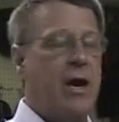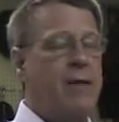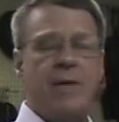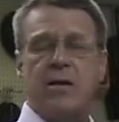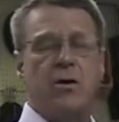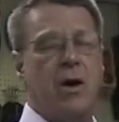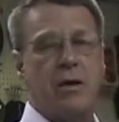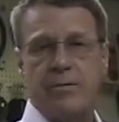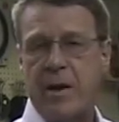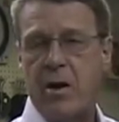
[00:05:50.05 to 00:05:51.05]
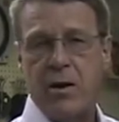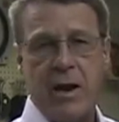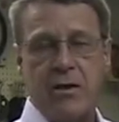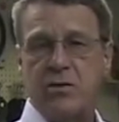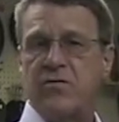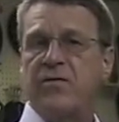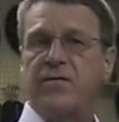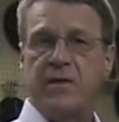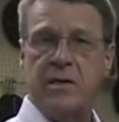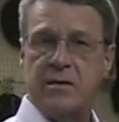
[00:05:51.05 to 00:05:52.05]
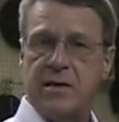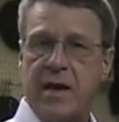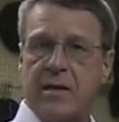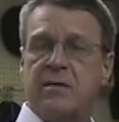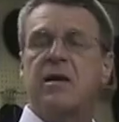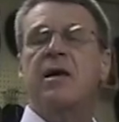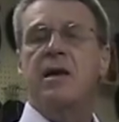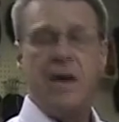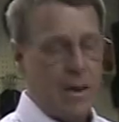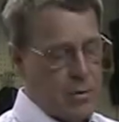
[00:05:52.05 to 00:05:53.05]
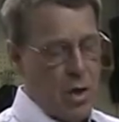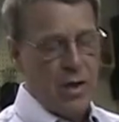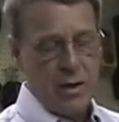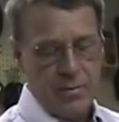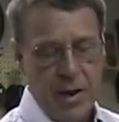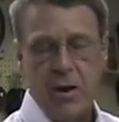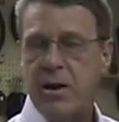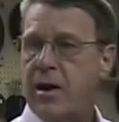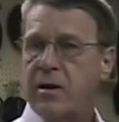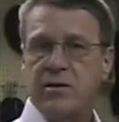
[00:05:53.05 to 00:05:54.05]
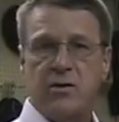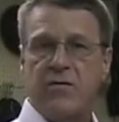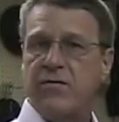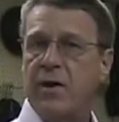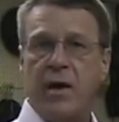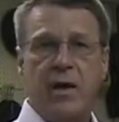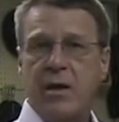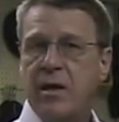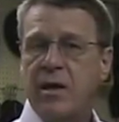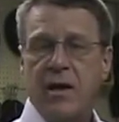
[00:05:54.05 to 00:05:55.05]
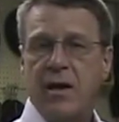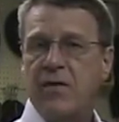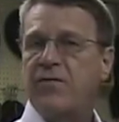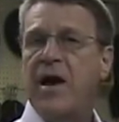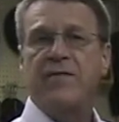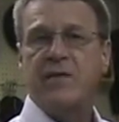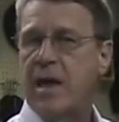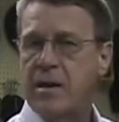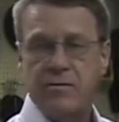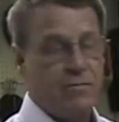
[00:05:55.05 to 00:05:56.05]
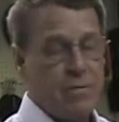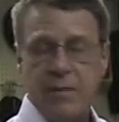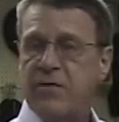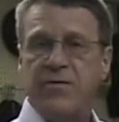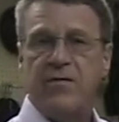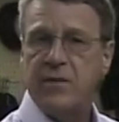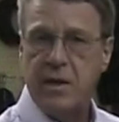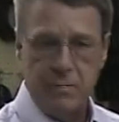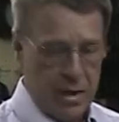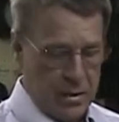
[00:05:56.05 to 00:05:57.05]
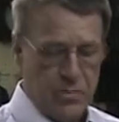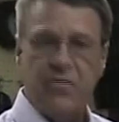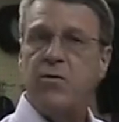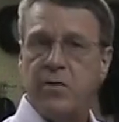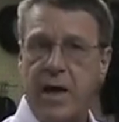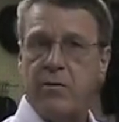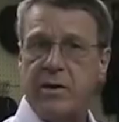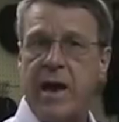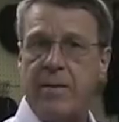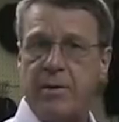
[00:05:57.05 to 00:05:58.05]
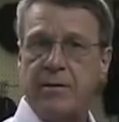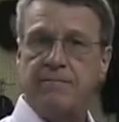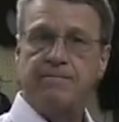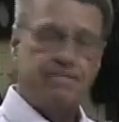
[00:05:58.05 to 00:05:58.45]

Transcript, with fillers: Now I'm not talking a power outage of 15 seconds. I'm talking a power outage of uh, uh, 5, 10, maybe 15 minutes before that would happen.